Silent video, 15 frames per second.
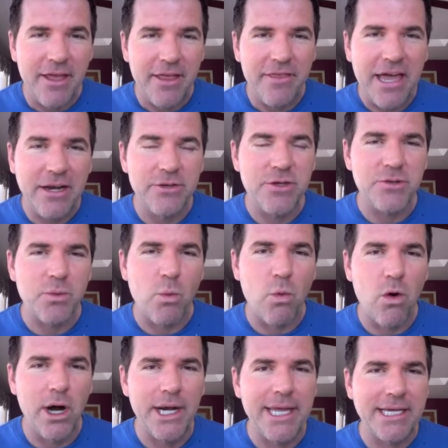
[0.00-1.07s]
that is just
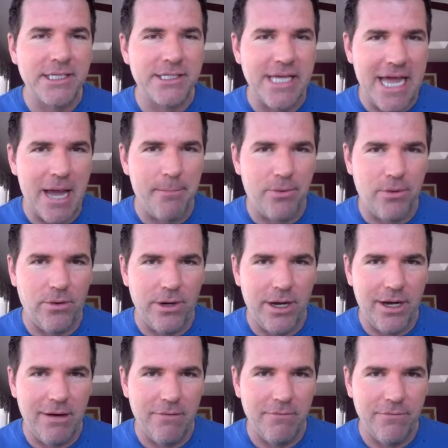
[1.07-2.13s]
one example
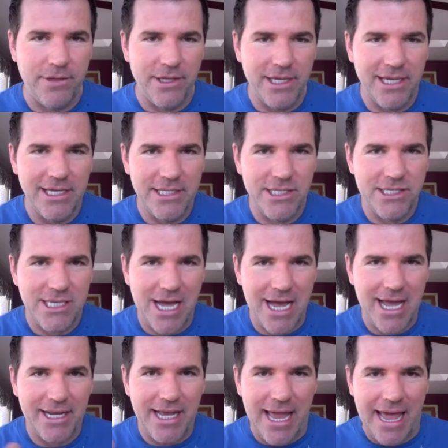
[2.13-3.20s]
of
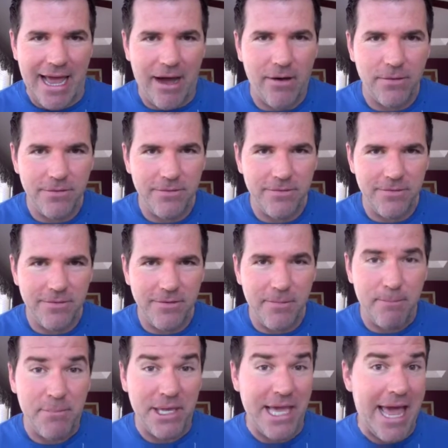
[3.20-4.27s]
inside out.
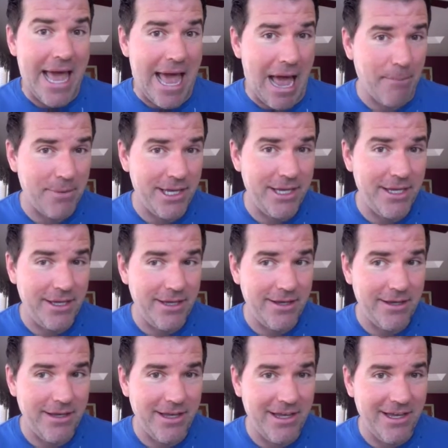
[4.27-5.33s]
Be happy
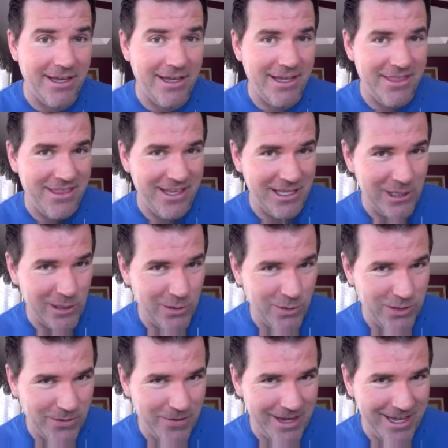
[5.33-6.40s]
and then
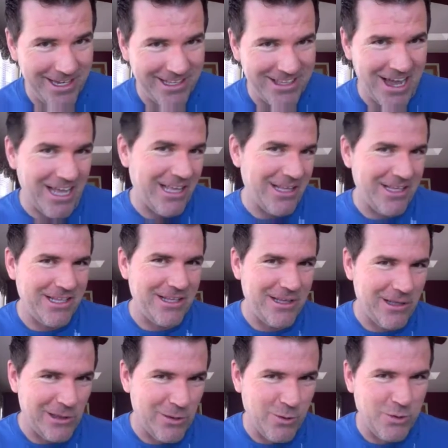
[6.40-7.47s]
lose the weight, not
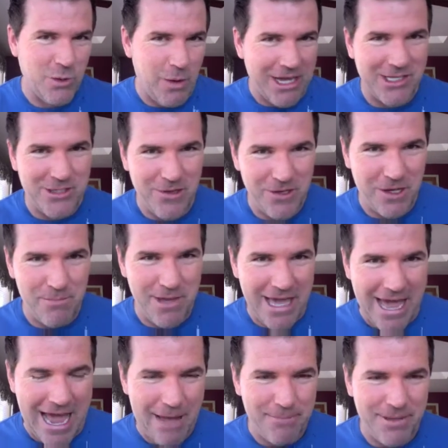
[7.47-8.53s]
lose the weight so you can be
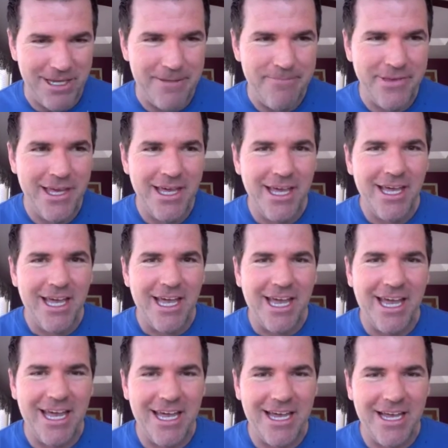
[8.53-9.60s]
happy.
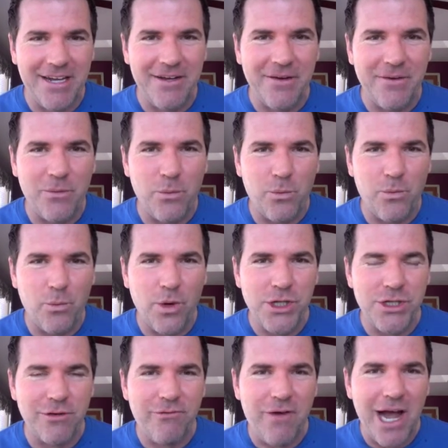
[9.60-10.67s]
And
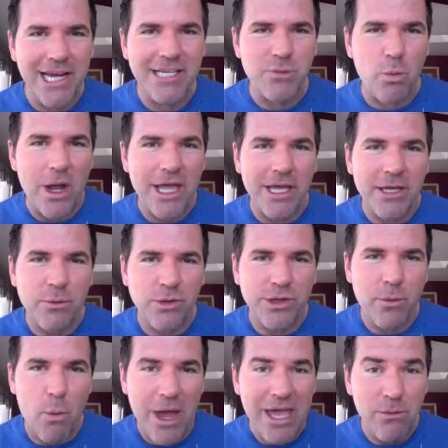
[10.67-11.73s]
what you'll find is
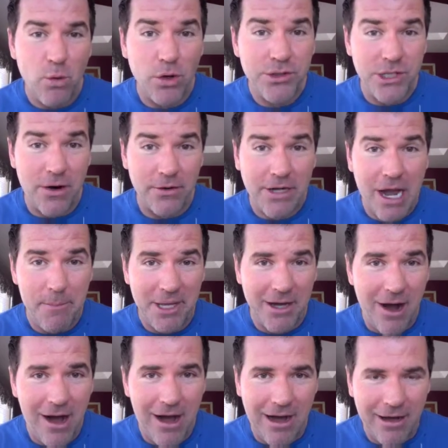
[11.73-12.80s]
the weight will start coming
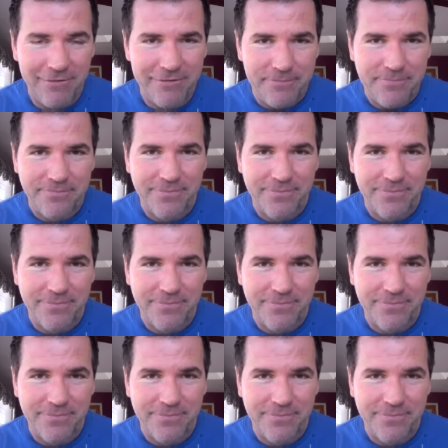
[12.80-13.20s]
off.